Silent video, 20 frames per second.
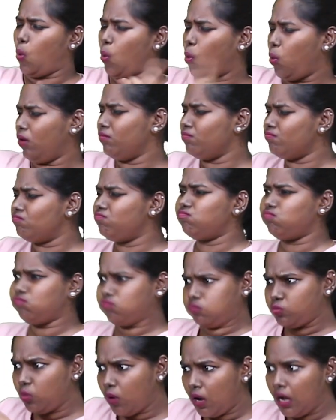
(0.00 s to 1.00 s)
curious
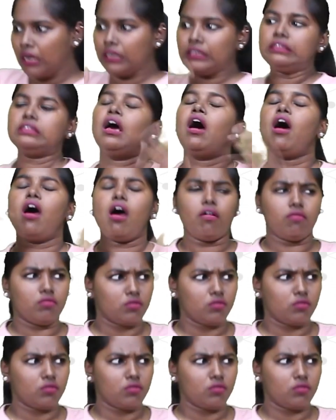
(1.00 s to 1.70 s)
about your question.